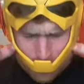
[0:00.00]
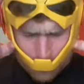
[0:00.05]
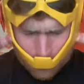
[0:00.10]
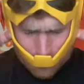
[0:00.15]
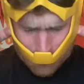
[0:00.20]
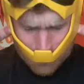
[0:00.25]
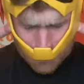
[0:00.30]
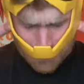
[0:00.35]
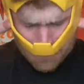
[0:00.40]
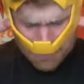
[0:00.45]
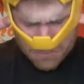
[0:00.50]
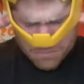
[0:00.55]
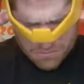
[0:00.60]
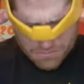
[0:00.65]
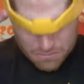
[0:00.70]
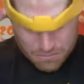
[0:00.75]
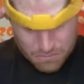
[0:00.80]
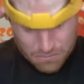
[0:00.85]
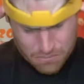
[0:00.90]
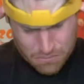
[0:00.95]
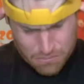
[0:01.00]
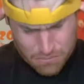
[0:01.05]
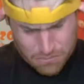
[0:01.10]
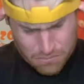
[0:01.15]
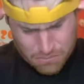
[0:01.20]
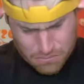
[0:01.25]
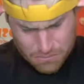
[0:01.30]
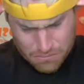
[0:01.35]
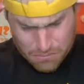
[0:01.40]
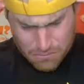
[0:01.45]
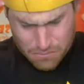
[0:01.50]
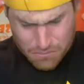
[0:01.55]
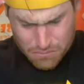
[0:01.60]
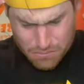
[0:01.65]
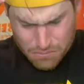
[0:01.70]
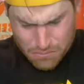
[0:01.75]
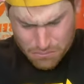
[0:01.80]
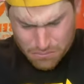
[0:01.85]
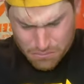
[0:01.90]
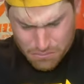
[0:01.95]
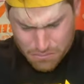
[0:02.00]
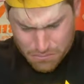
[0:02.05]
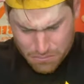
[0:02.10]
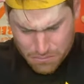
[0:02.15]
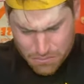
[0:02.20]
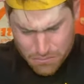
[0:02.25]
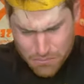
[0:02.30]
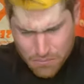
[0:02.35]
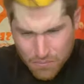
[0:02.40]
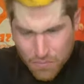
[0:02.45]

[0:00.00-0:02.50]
(no one is talking)